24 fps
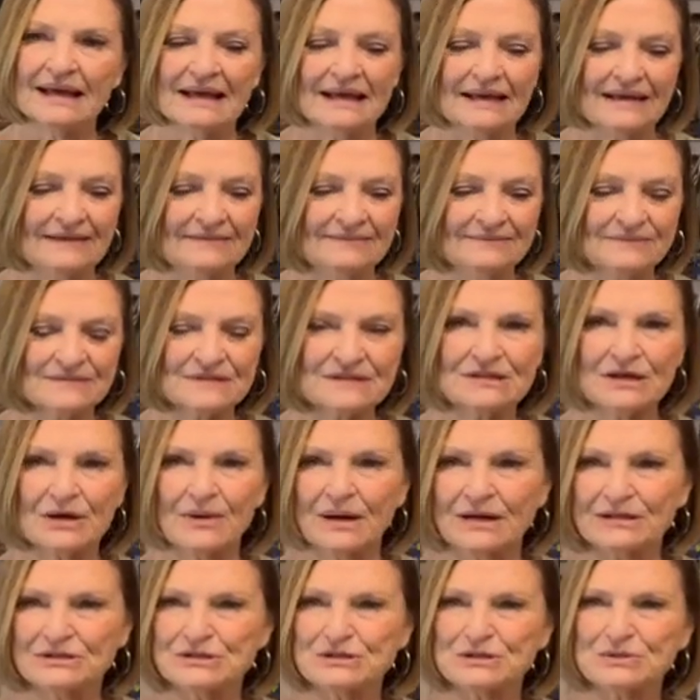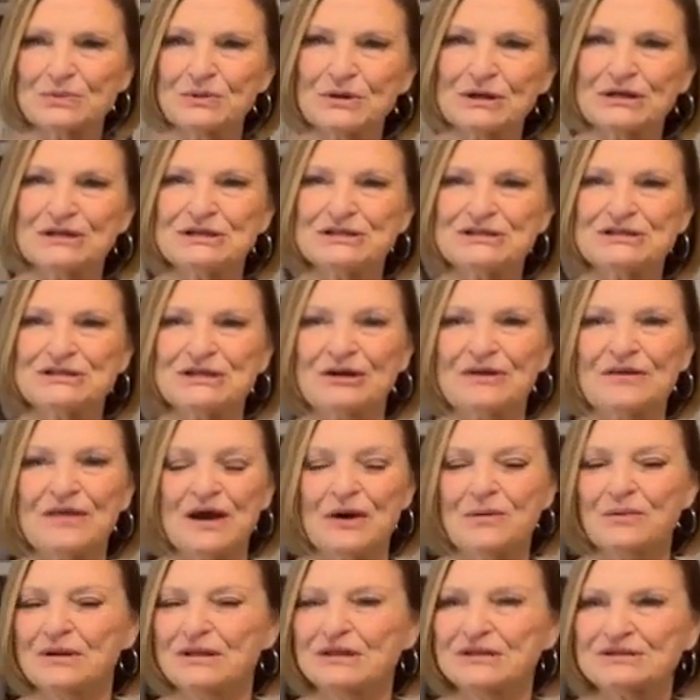And so I just wanted to share
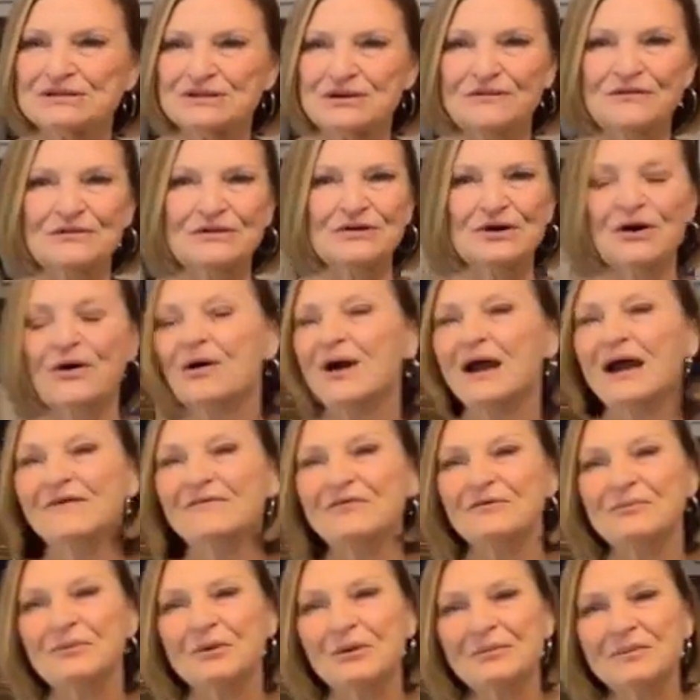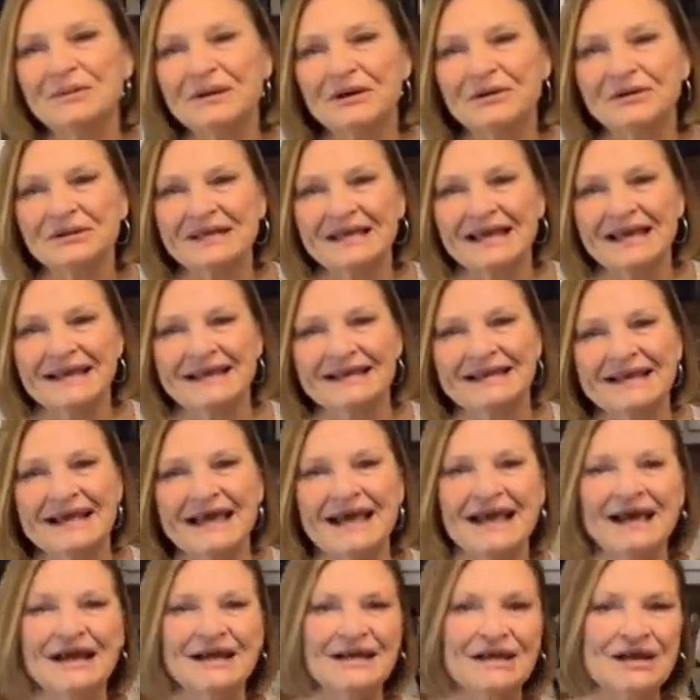that with you. So if you don't have a bromeliad,
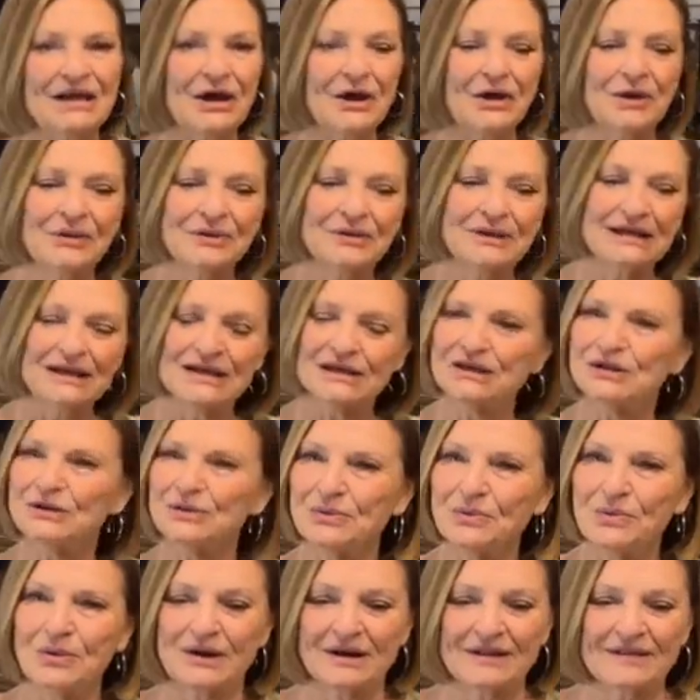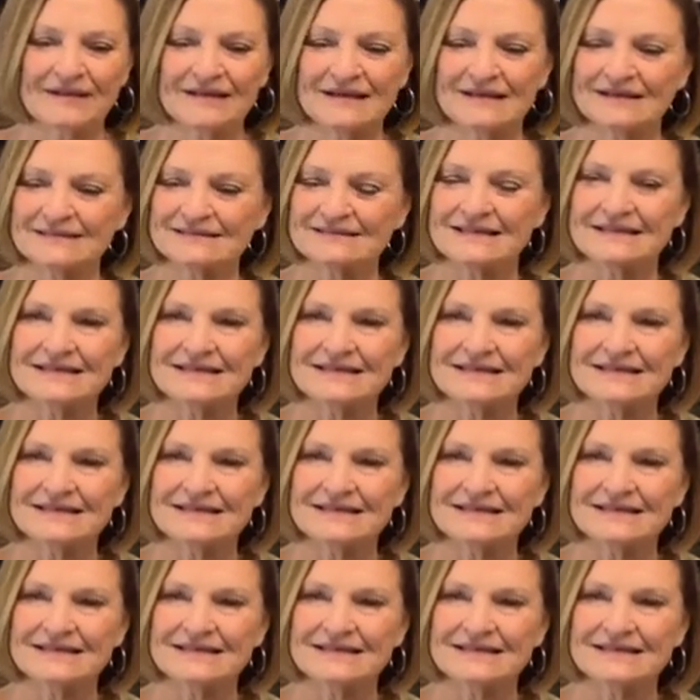go get you one of these.